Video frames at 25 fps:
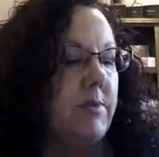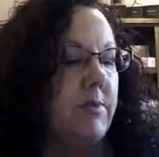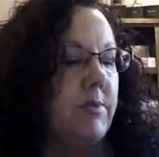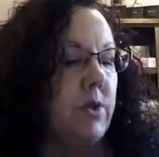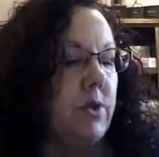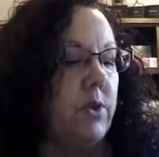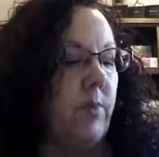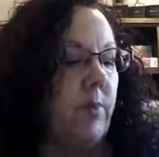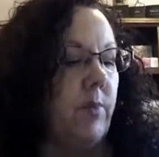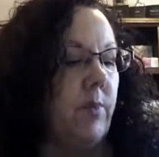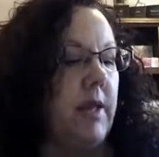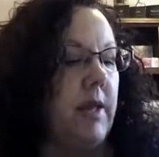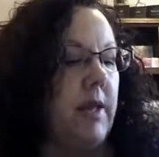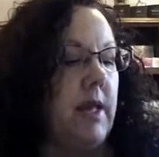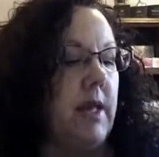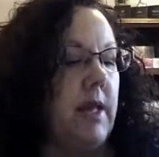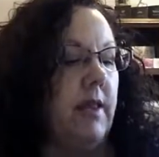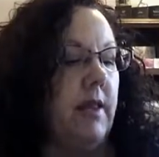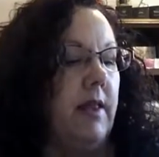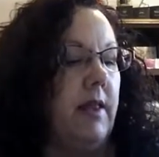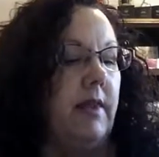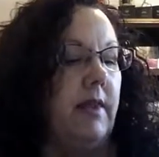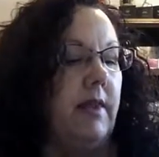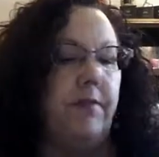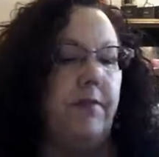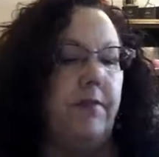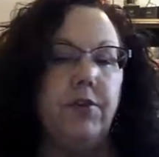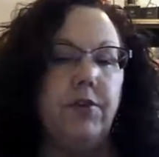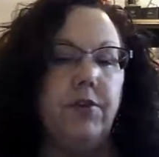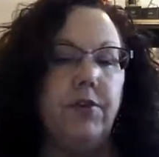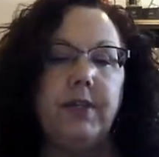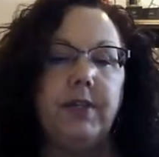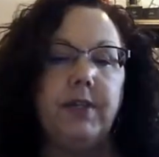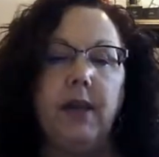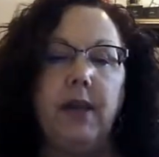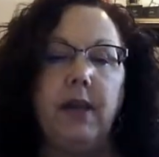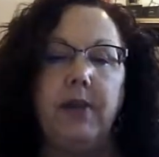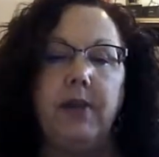So the
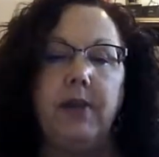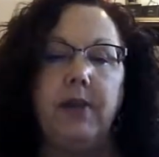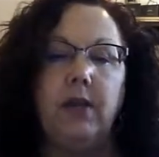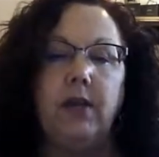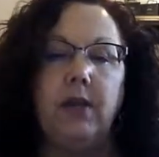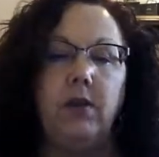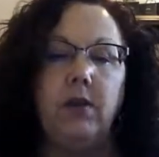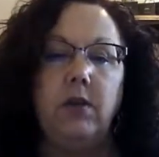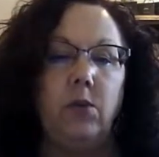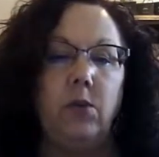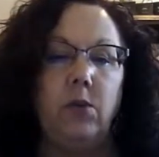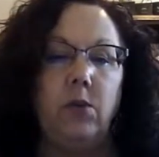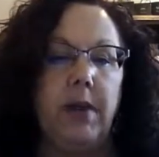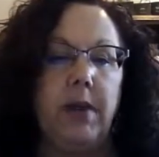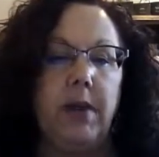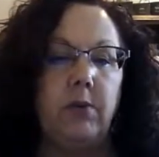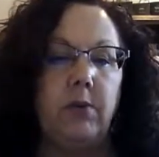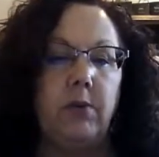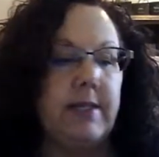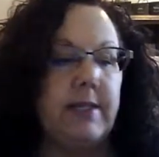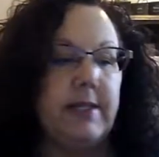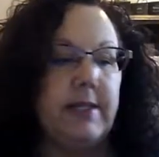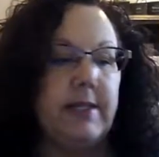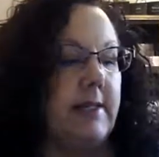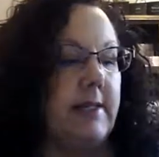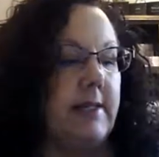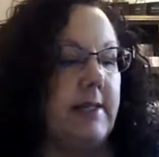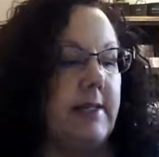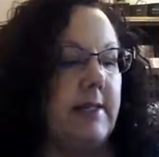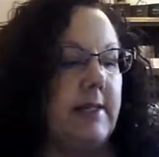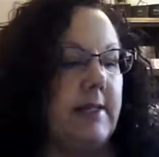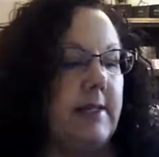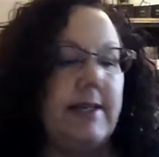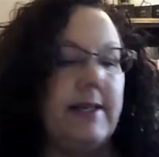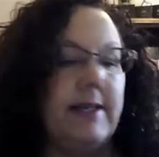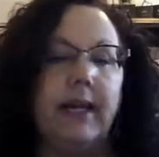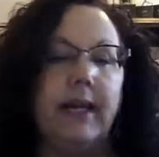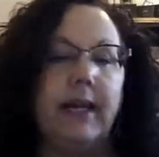first campaign, no matter what
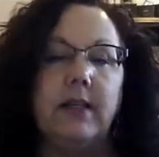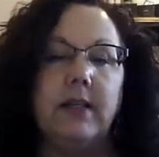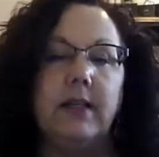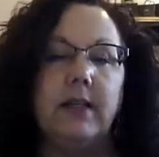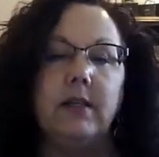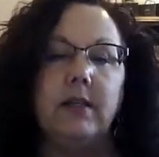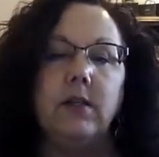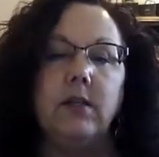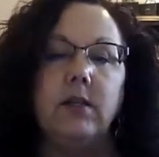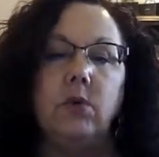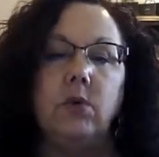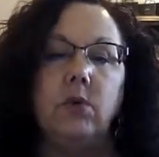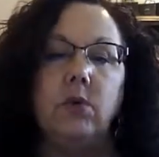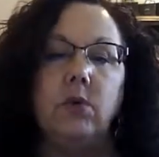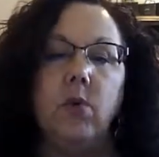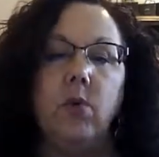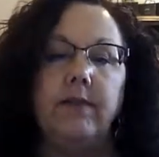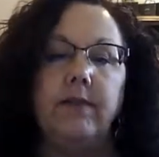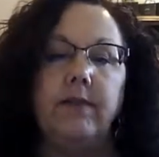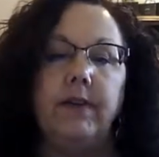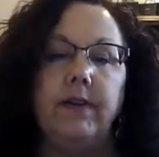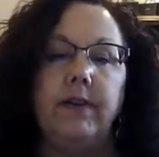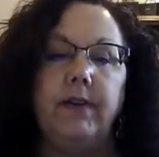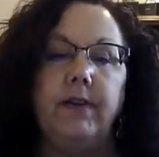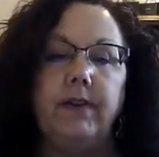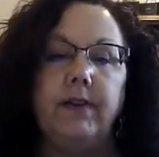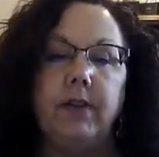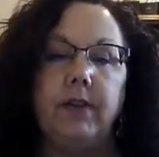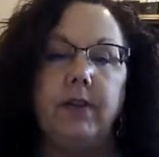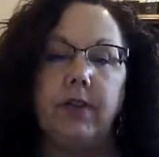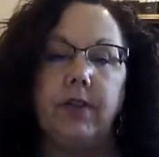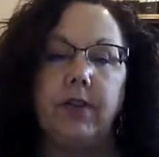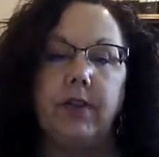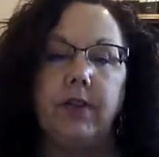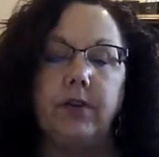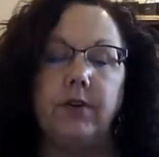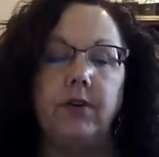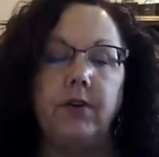size. The second, 150.
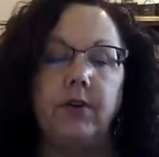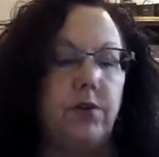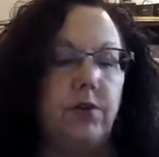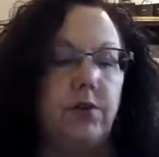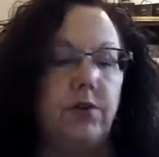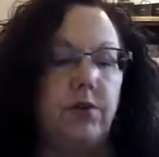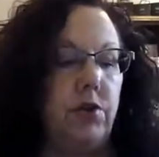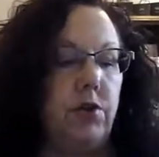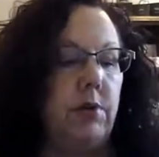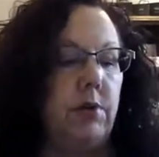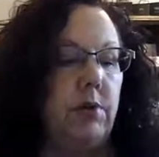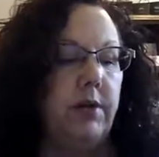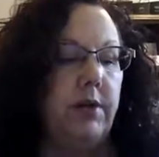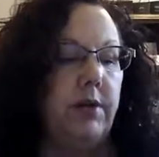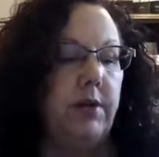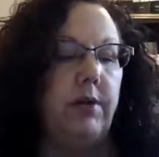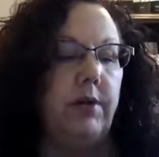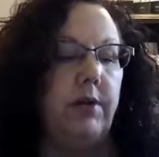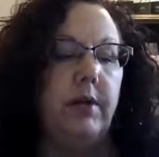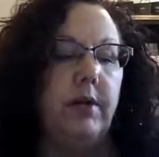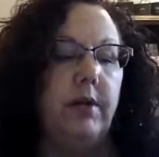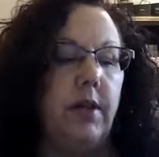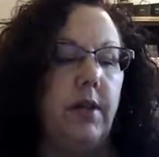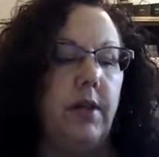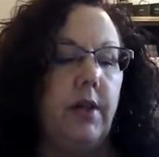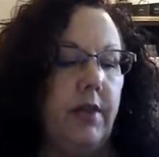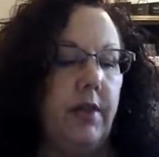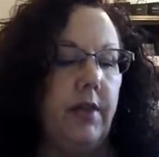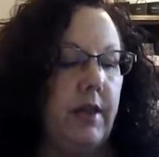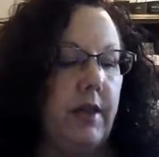The third, 200.